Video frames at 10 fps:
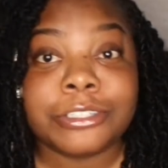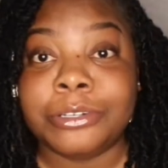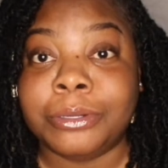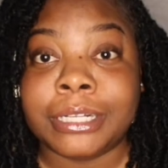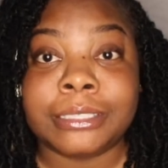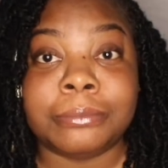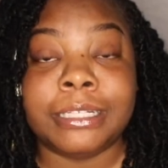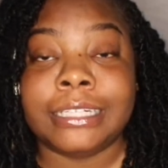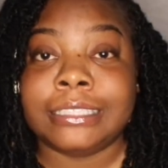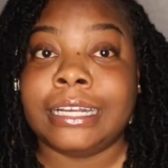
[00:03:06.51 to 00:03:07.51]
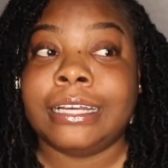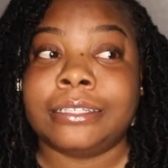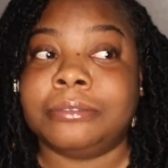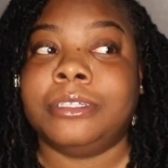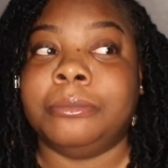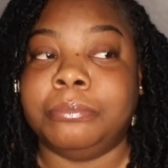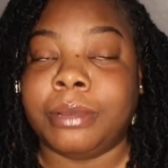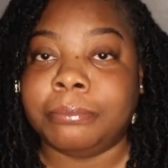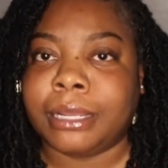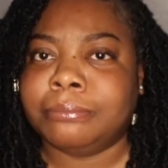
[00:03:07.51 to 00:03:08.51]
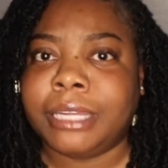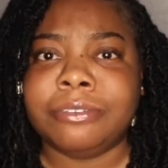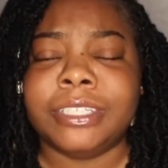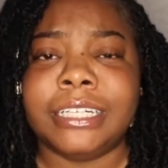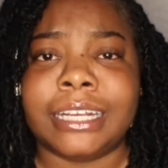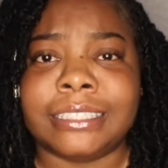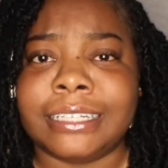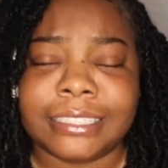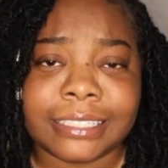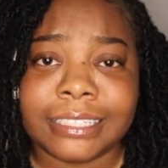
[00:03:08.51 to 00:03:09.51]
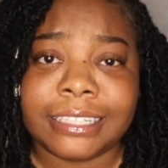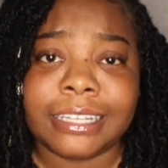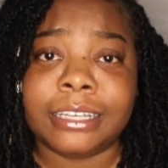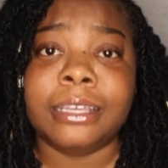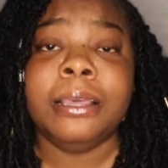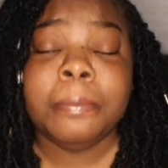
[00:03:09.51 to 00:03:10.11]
That's something that's not, I'm definitely not saying that's a good thing,